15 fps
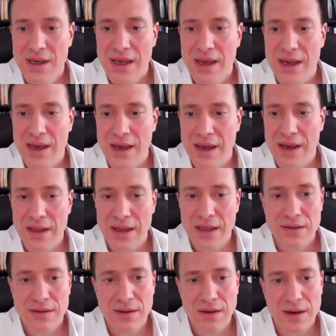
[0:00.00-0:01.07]

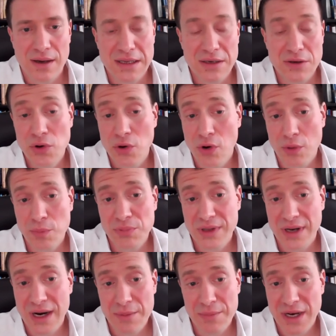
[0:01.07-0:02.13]
And in Europe, there
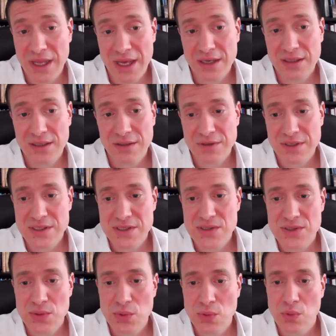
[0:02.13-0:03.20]
are many activists
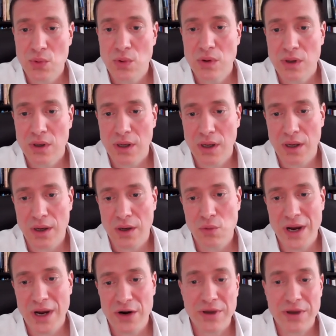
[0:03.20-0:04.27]
who
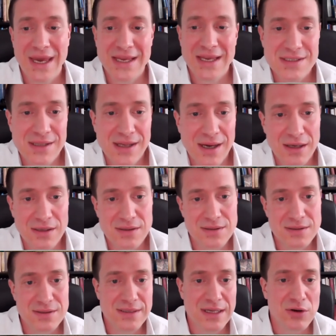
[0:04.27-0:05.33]
are against
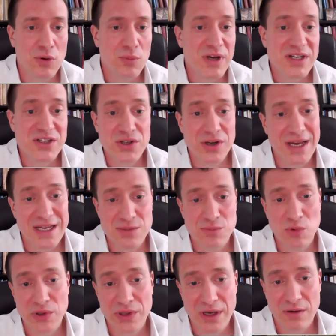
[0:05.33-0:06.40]
the commercialized
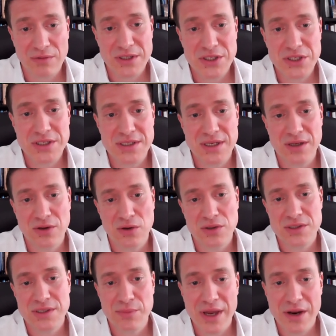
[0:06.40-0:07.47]
model, which is in
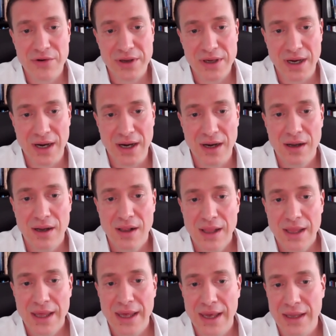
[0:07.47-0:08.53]
North America,
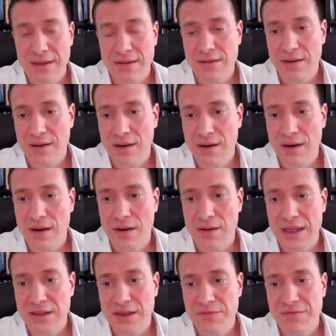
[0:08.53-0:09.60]
and
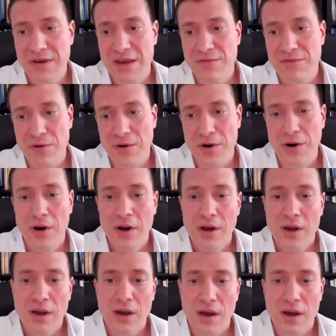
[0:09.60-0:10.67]
they favor
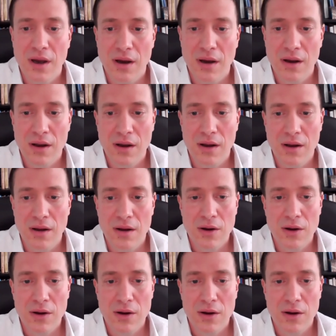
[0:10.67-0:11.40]
a